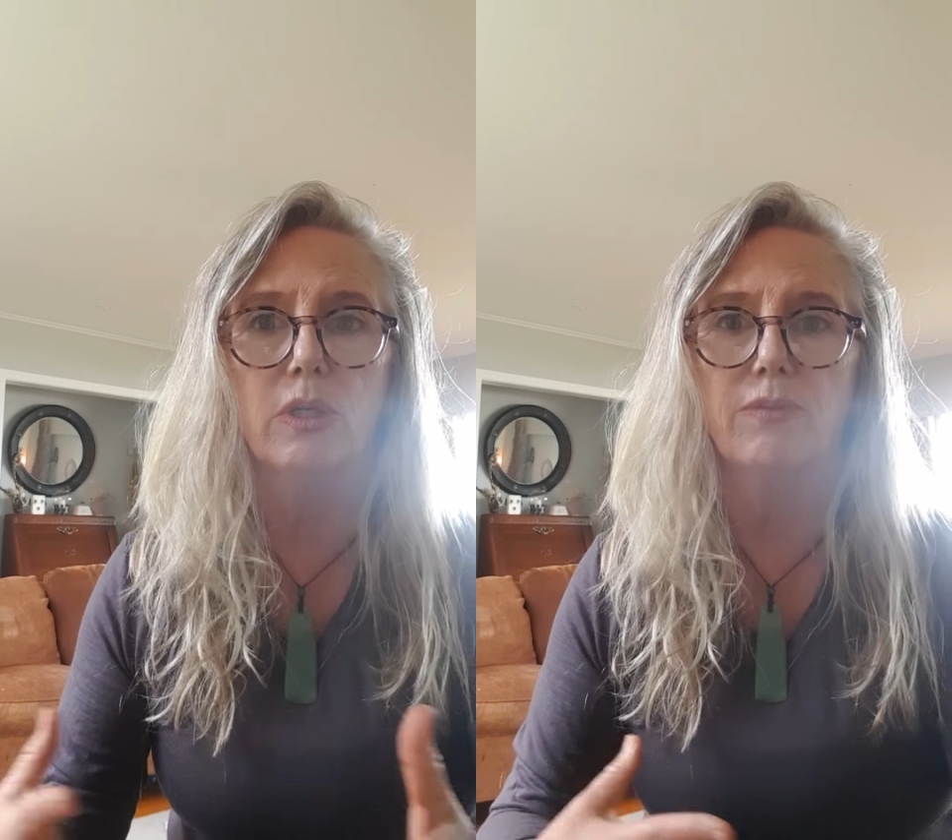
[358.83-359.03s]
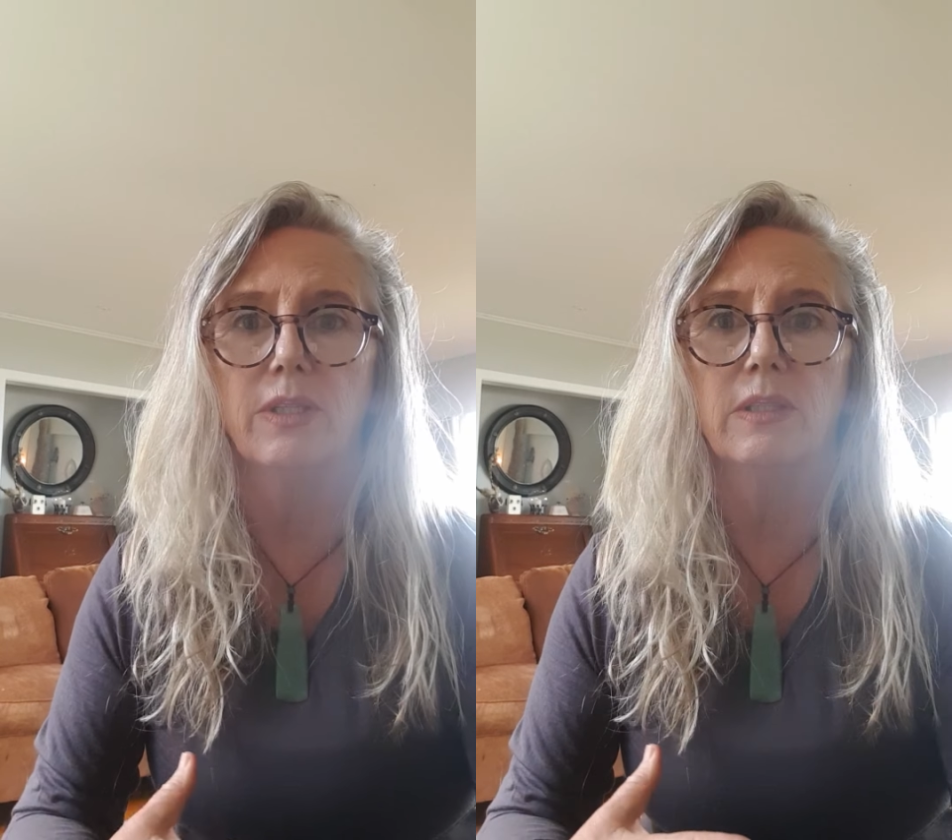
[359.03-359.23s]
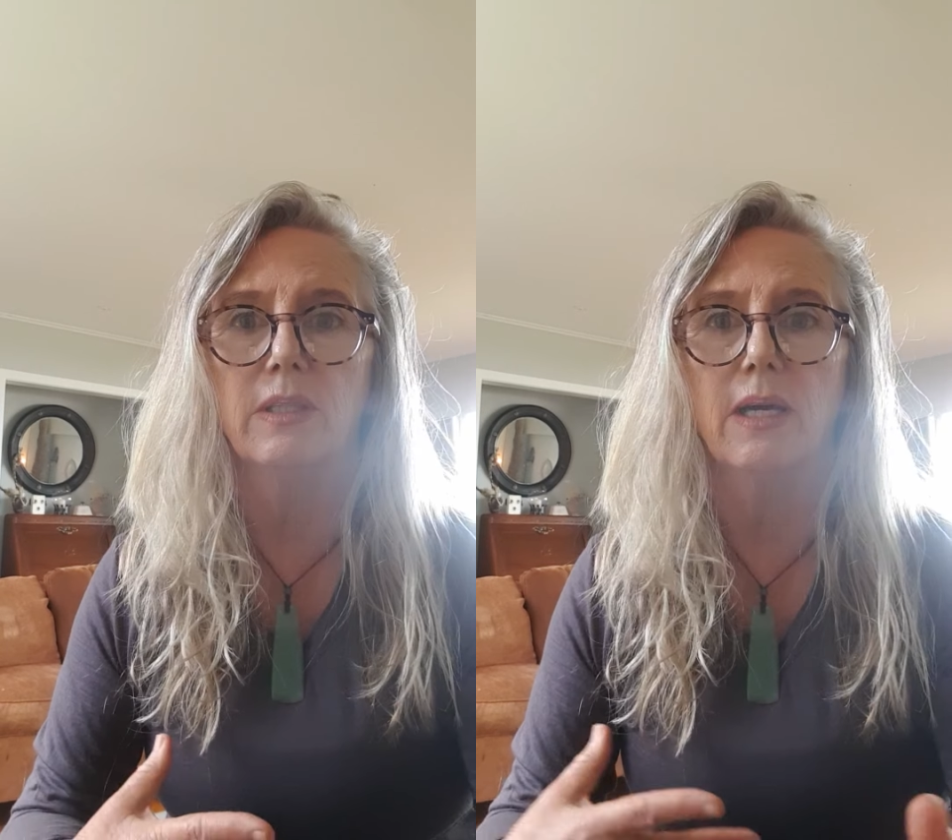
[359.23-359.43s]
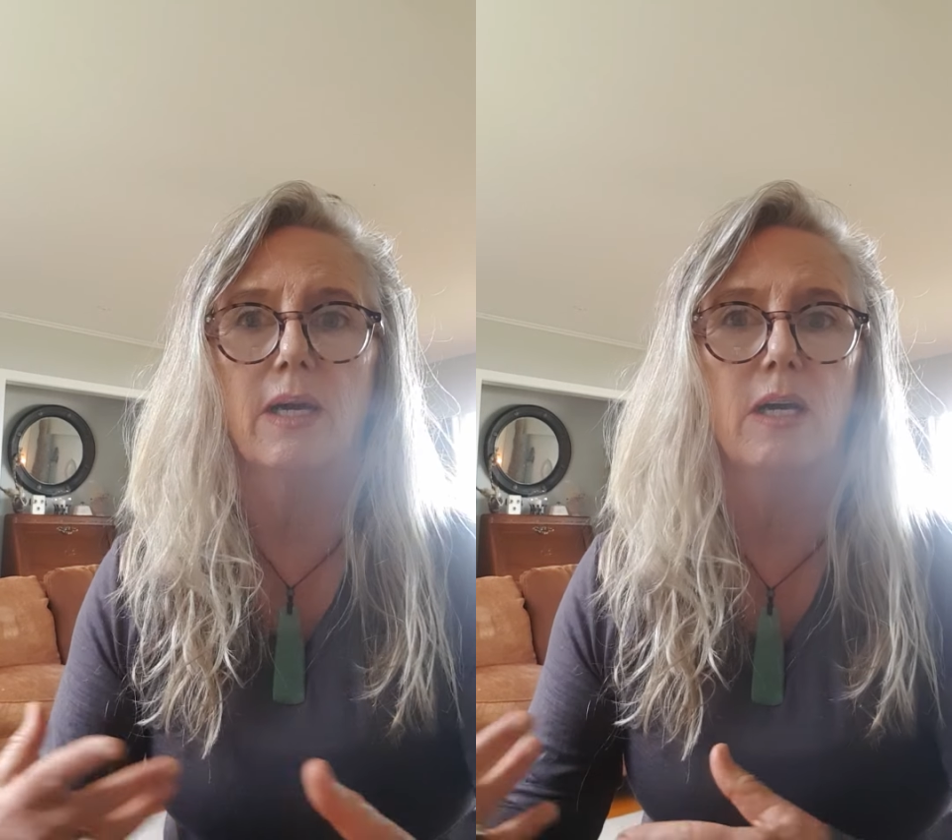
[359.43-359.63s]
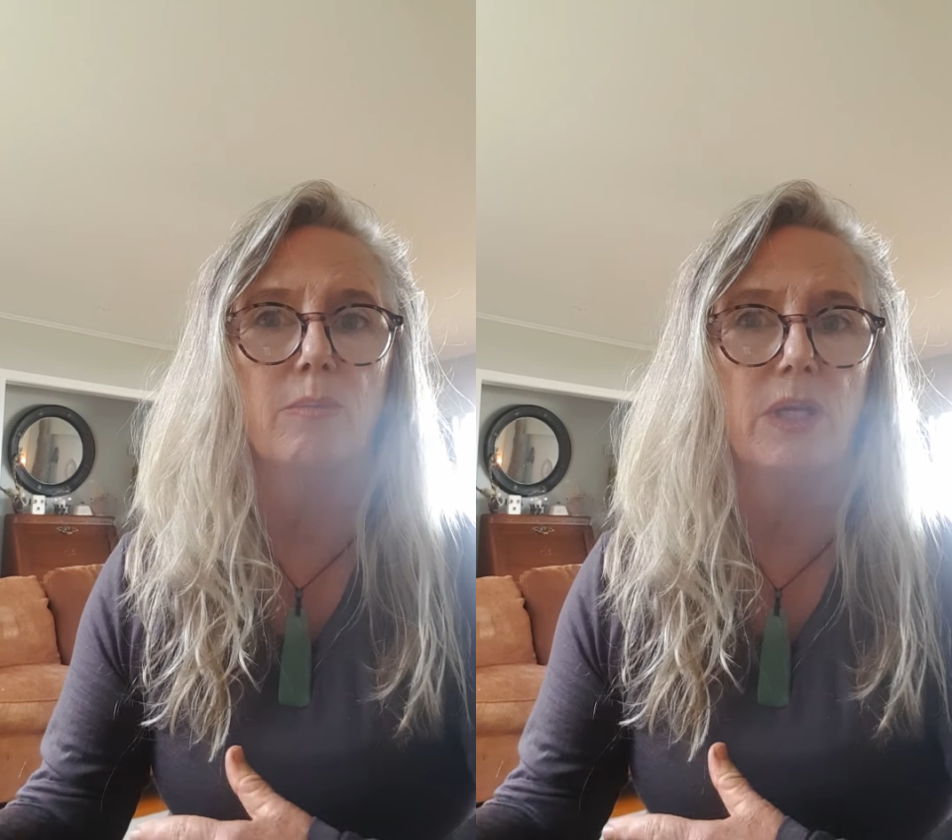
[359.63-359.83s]
given
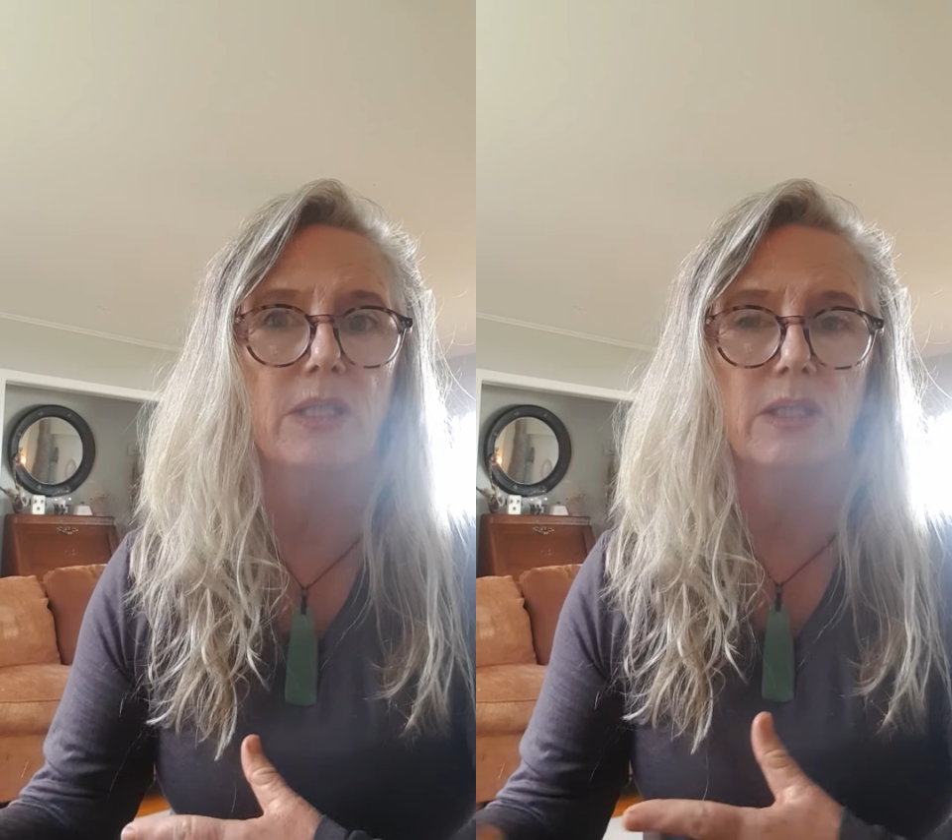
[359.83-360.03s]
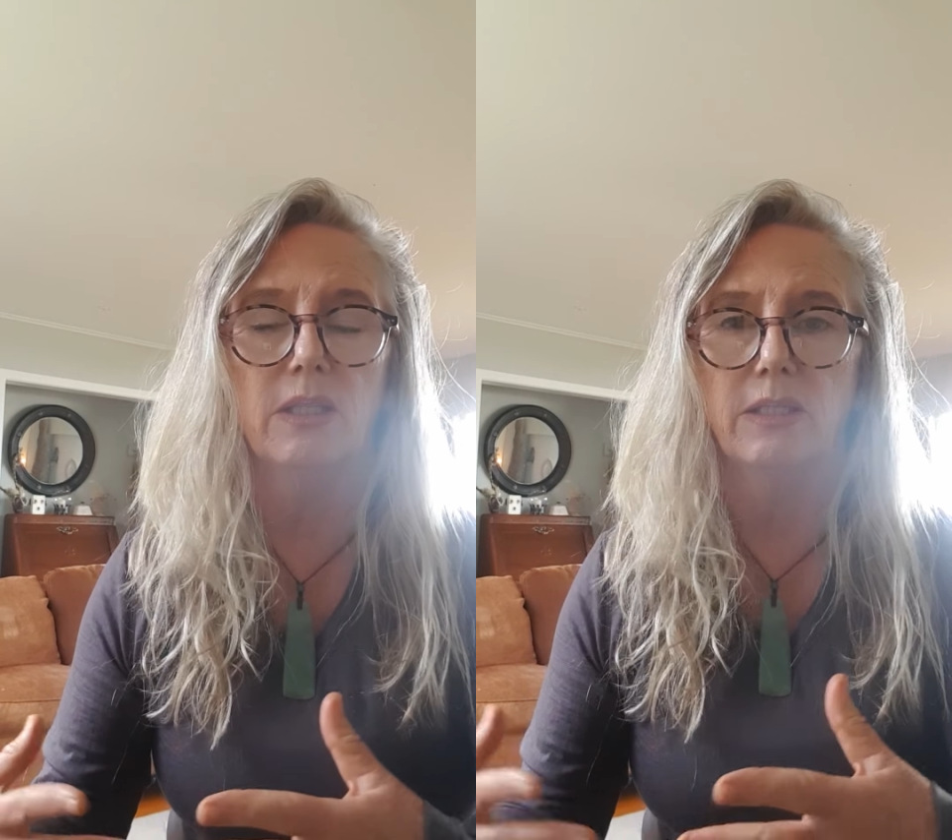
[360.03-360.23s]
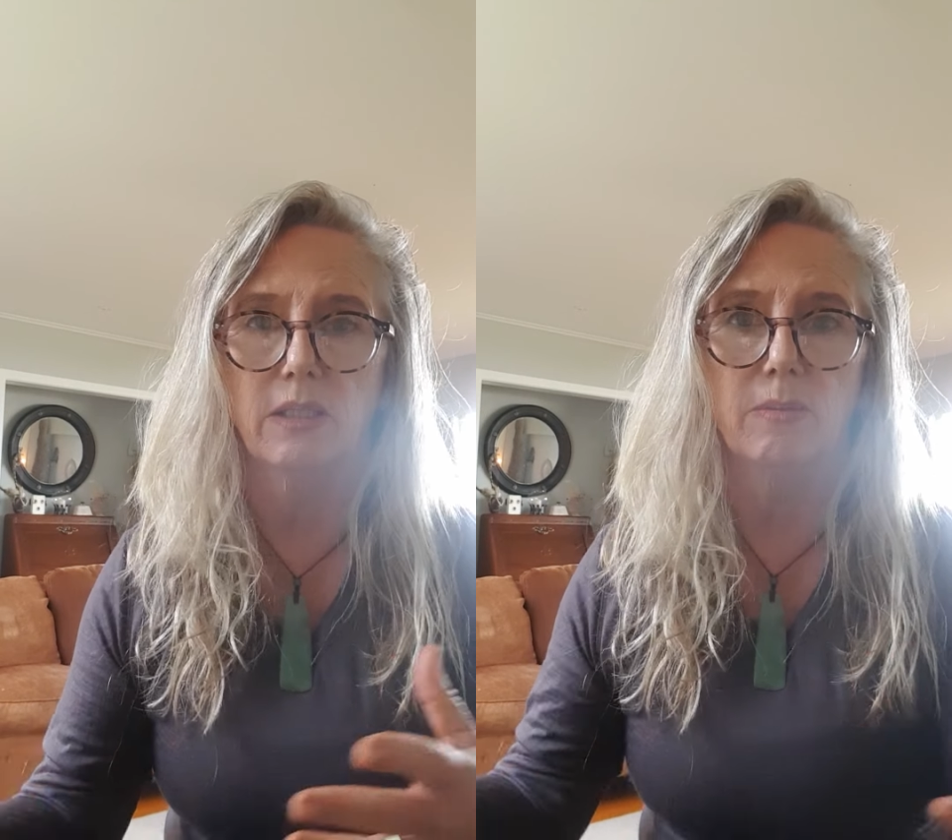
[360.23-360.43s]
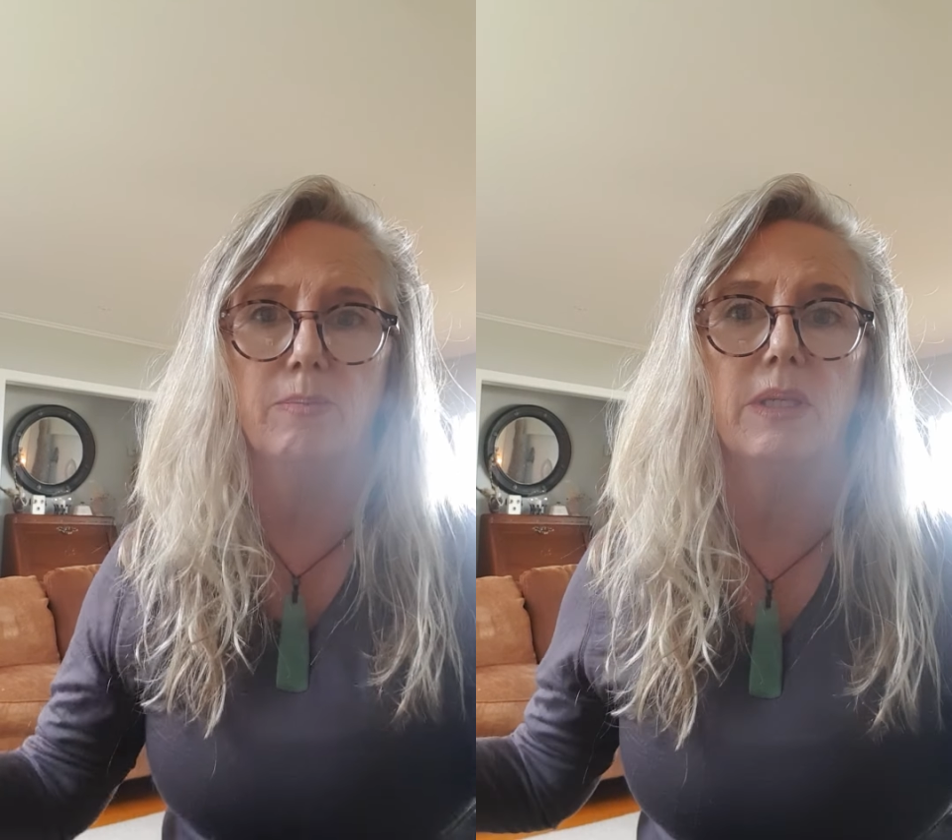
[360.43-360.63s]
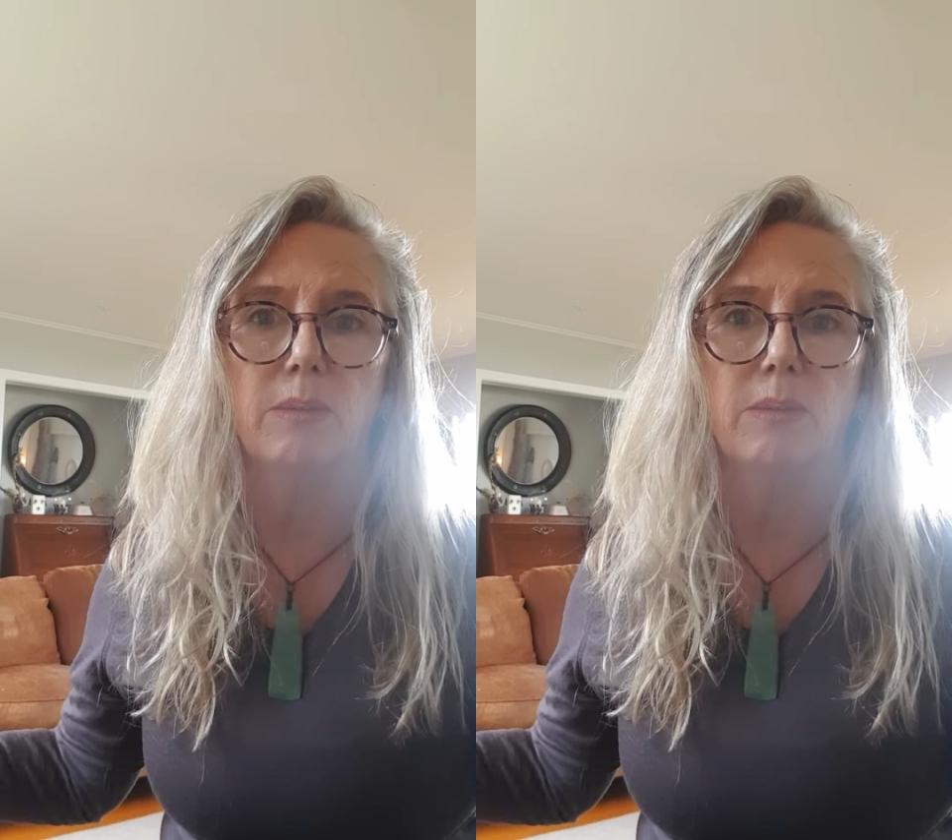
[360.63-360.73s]
in a